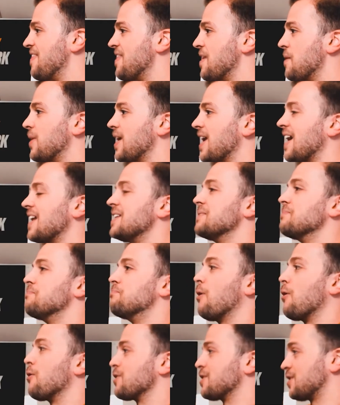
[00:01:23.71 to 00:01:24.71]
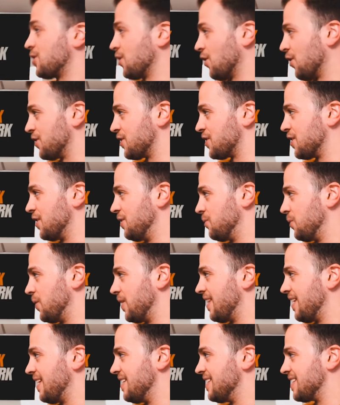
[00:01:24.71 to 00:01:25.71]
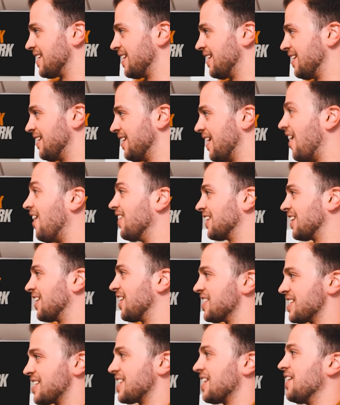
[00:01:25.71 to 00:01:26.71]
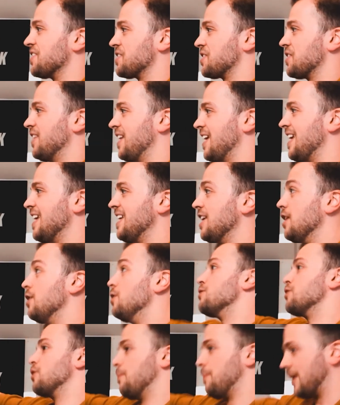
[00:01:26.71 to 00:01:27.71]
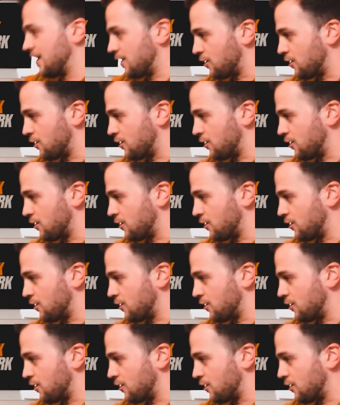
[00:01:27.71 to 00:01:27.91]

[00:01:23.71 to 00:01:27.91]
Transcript: And then we had Boris Johnson with his hardline stance on the EU, so a big